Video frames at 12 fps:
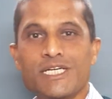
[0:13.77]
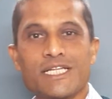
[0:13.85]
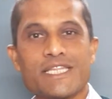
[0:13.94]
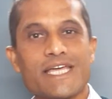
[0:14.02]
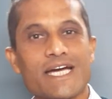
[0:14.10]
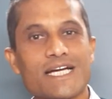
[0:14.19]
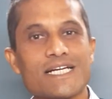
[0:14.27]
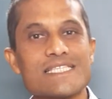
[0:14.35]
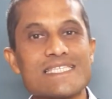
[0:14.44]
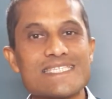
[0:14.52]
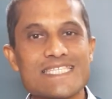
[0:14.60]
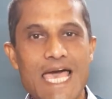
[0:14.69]
the
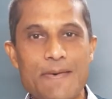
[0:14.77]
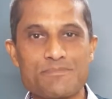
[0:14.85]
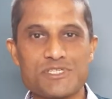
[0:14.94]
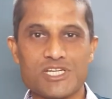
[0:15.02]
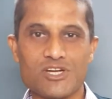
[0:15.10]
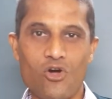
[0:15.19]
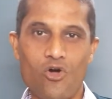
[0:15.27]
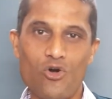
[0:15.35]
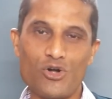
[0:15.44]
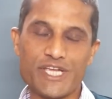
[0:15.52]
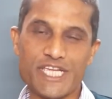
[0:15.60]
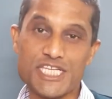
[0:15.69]
concept
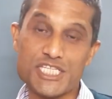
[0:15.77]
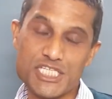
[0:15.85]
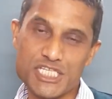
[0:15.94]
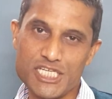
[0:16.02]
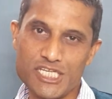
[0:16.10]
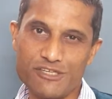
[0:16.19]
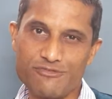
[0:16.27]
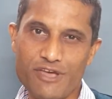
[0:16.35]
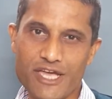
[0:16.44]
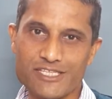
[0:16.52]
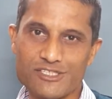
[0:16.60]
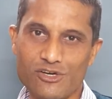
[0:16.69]
called heating
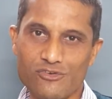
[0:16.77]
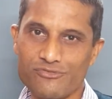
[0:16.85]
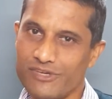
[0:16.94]
effect of